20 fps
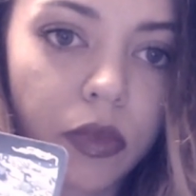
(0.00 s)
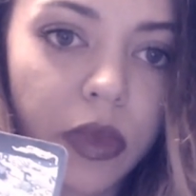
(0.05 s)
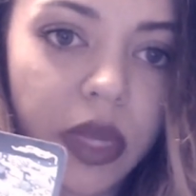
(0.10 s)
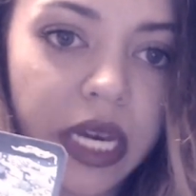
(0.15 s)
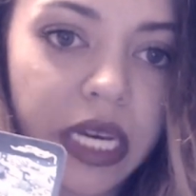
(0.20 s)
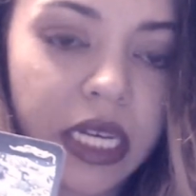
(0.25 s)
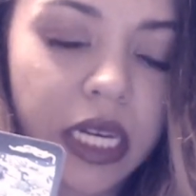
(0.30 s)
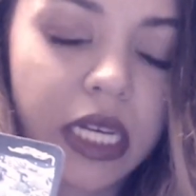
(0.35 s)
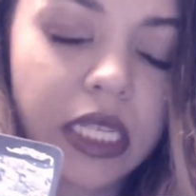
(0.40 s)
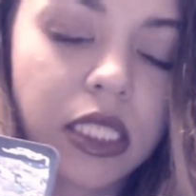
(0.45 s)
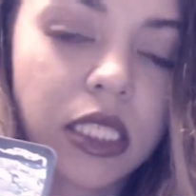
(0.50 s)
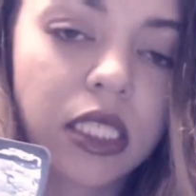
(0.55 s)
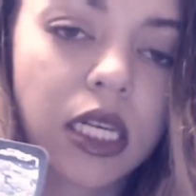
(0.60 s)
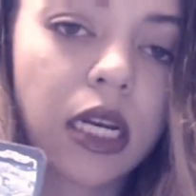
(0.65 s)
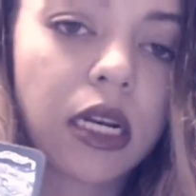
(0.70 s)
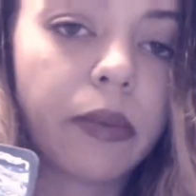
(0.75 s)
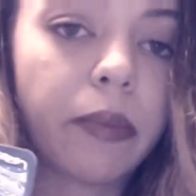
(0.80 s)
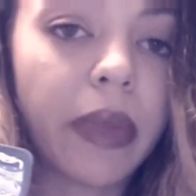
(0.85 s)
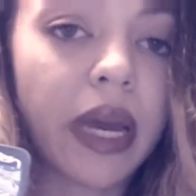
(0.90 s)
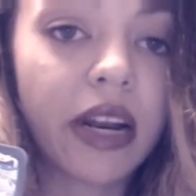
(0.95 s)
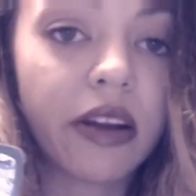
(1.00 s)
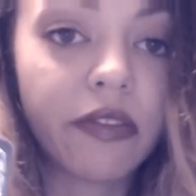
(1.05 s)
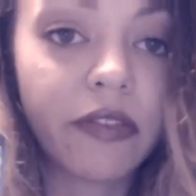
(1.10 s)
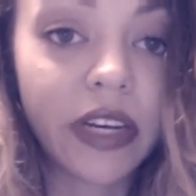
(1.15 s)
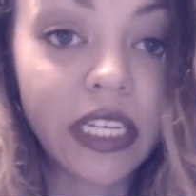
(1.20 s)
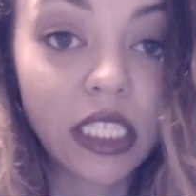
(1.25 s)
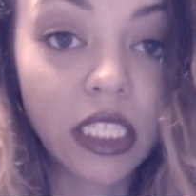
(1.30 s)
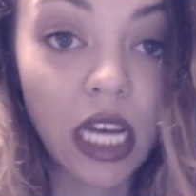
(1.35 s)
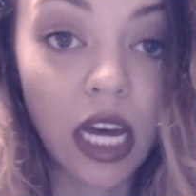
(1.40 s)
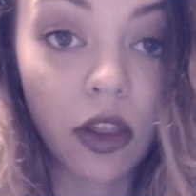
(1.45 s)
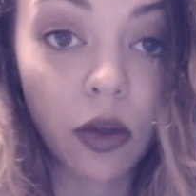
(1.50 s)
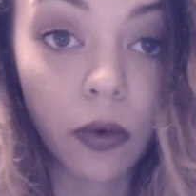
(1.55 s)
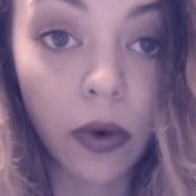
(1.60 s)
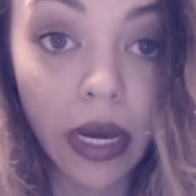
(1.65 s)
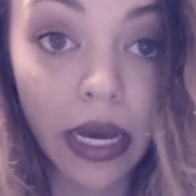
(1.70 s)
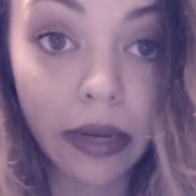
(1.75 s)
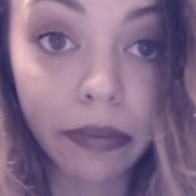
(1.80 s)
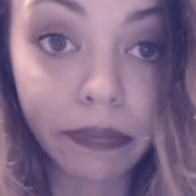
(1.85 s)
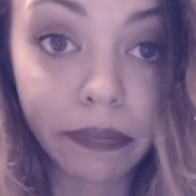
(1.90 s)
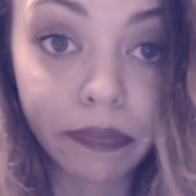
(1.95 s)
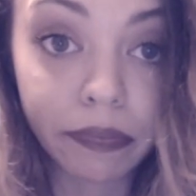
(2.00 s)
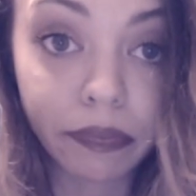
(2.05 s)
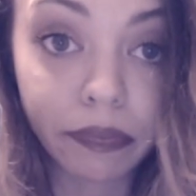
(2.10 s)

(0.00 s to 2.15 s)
it's going to manifest either way.